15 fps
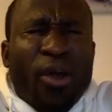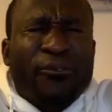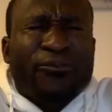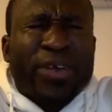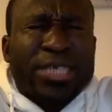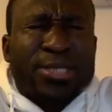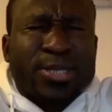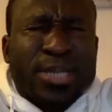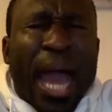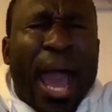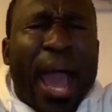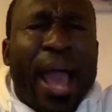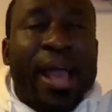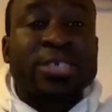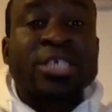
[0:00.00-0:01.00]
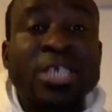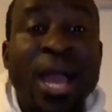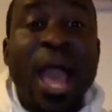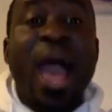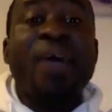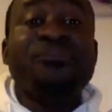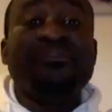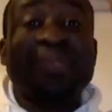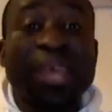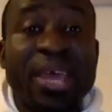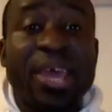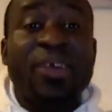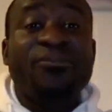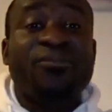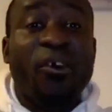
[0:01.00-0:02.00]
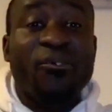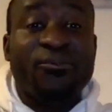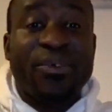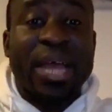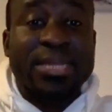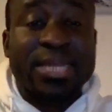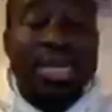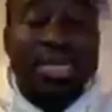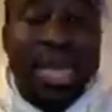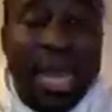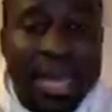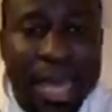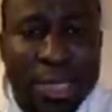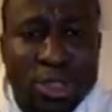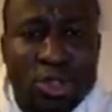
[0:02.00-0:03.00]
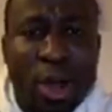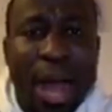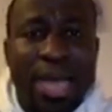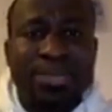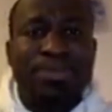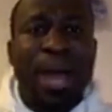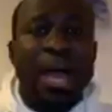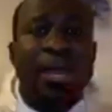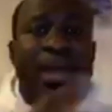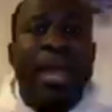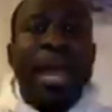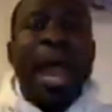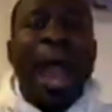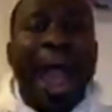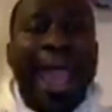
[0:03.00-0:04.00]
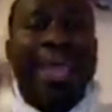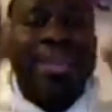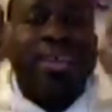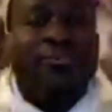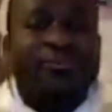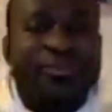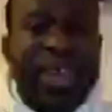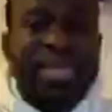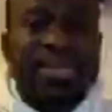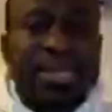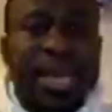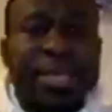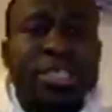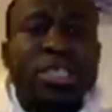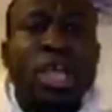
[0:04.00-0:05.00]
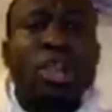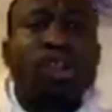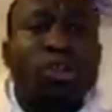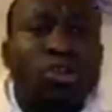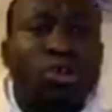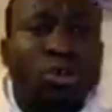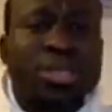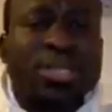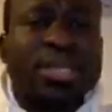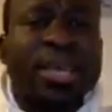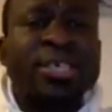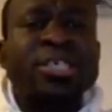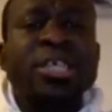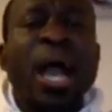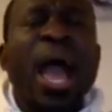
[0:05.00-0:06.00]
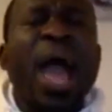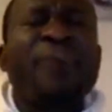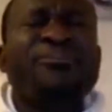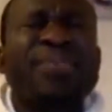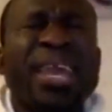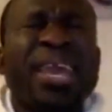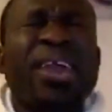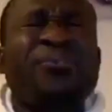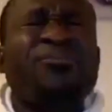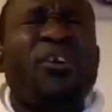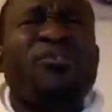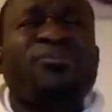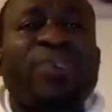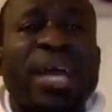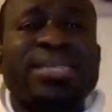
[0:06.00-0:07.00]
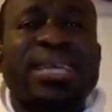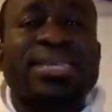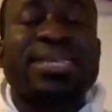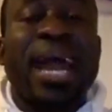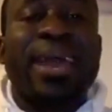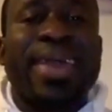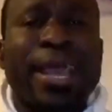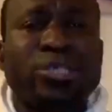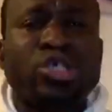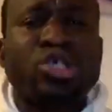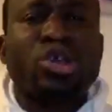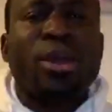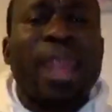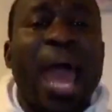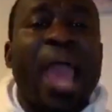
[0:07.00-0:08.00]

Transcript: prophesy every evil verdict against your husband. I reverse it. Lucy, every evil verdict against your